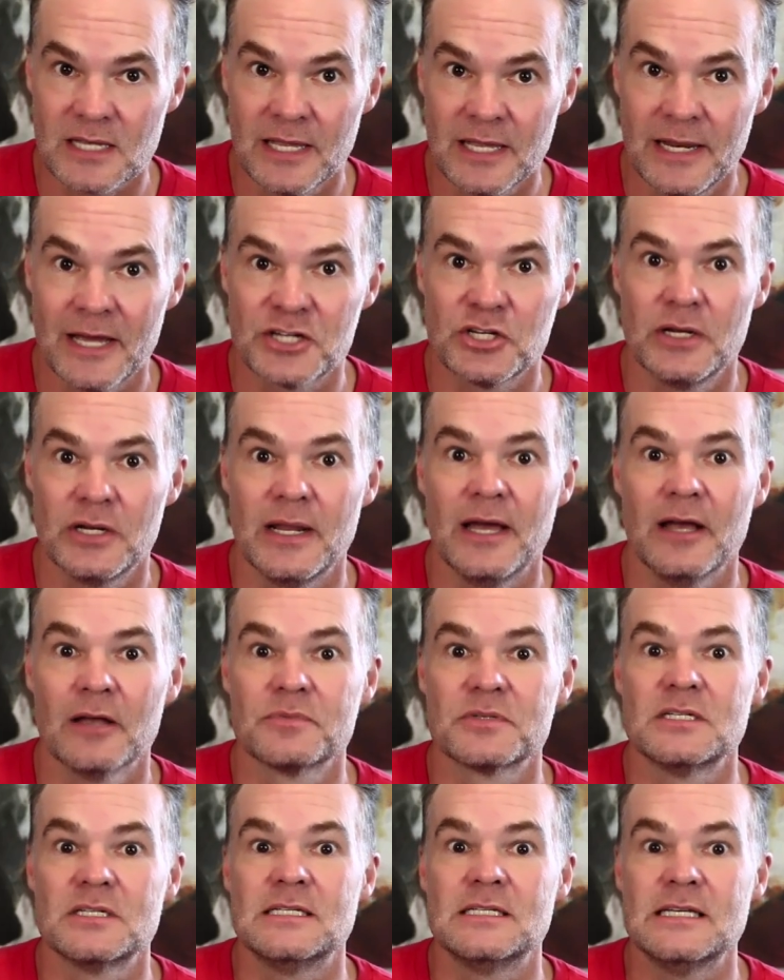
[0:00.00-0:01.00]
Connection
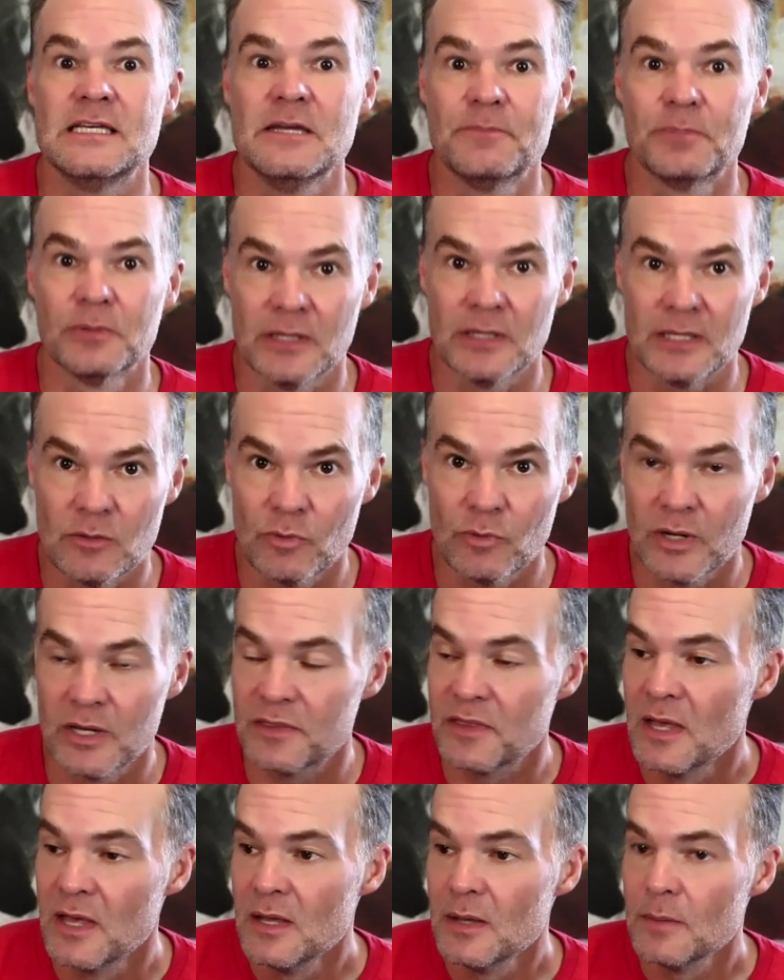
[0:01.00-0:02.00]
helps deeply
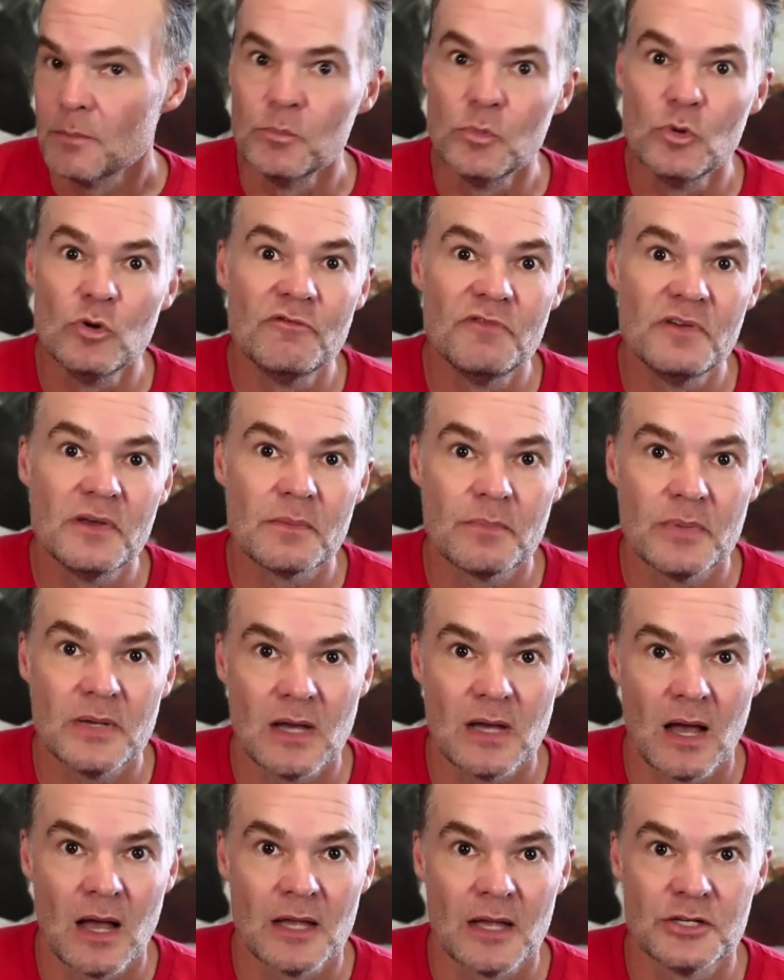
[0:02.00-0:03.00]
with moving
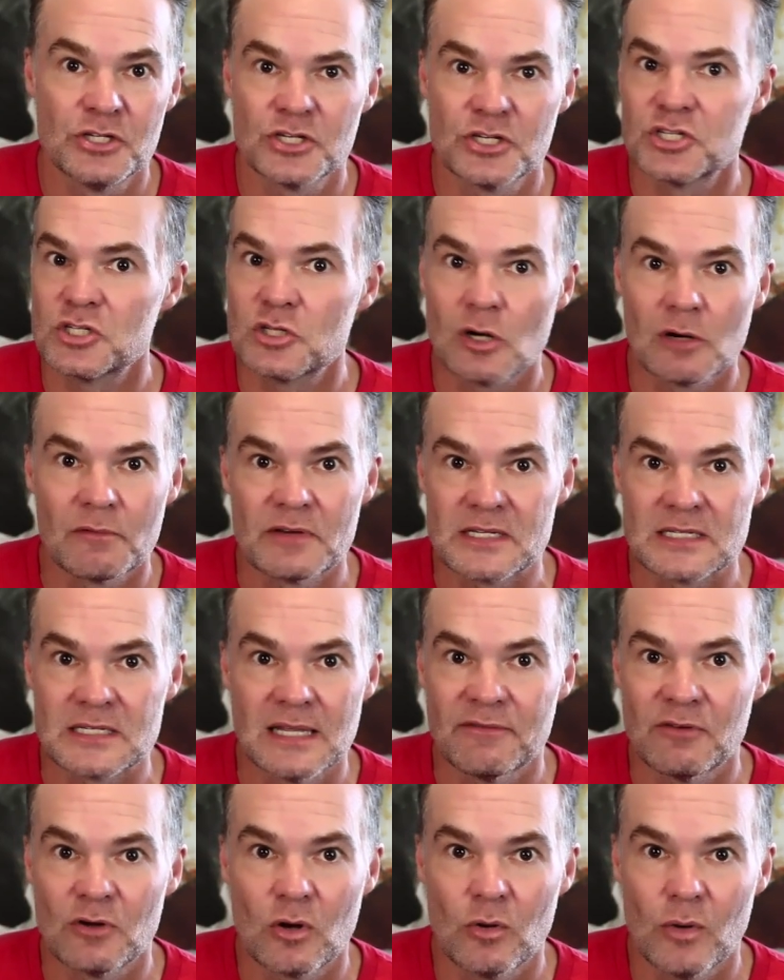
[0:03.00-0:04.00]
beyond just service
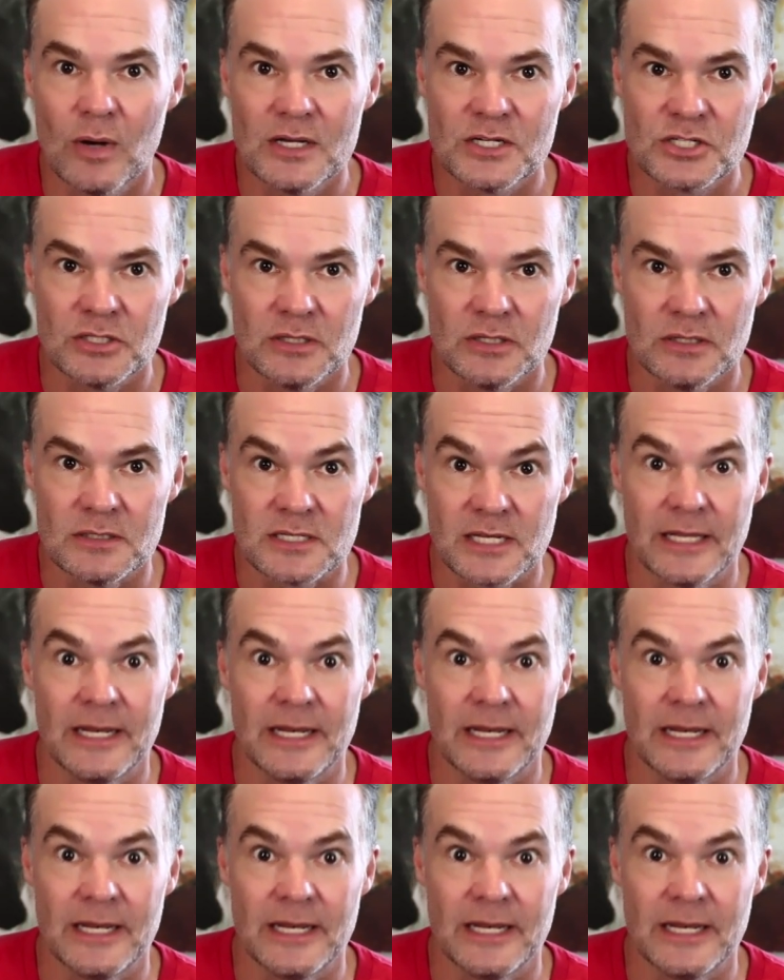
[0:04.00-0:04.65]
level questions.